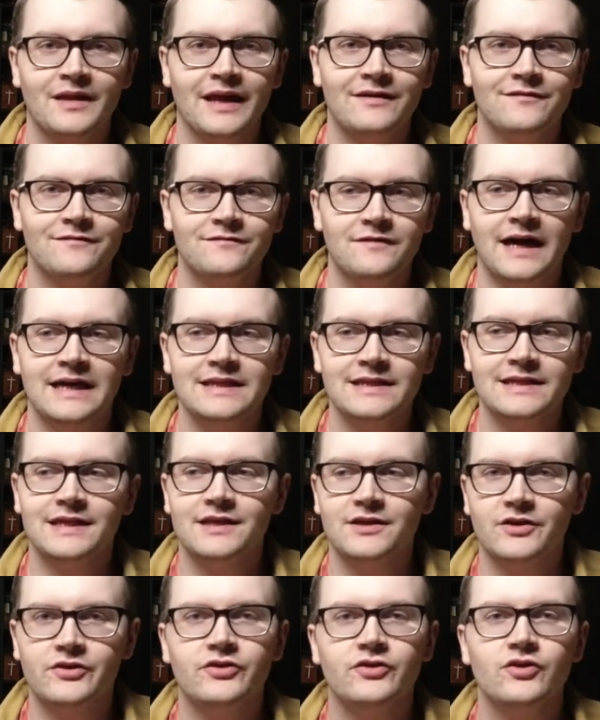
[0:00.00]
and finally
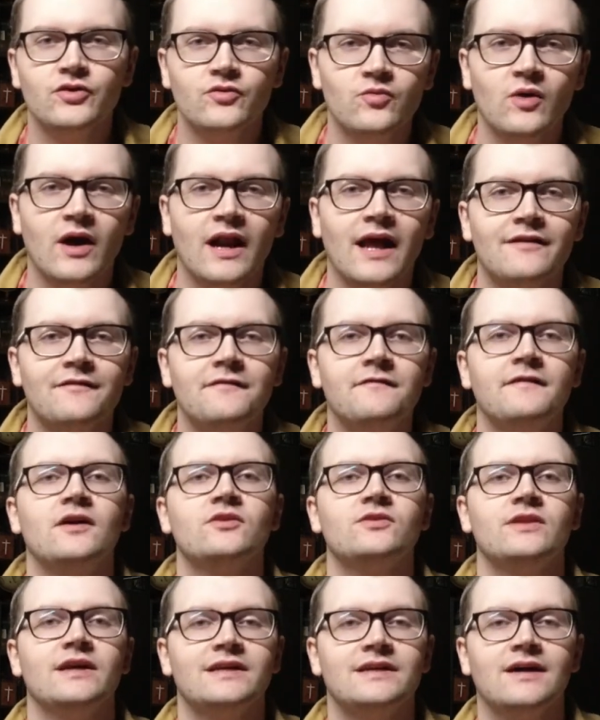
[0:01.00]
get to do what I
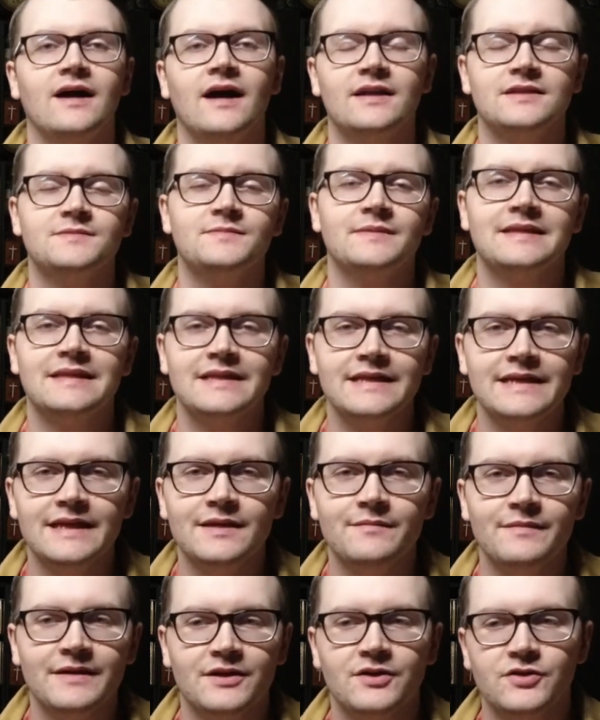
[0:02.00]
felt that God has been
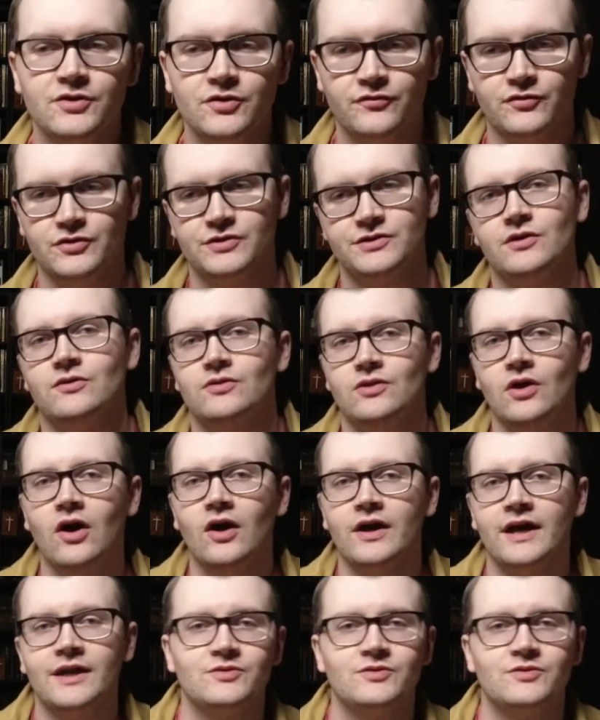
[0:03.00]
leading me to do for so long.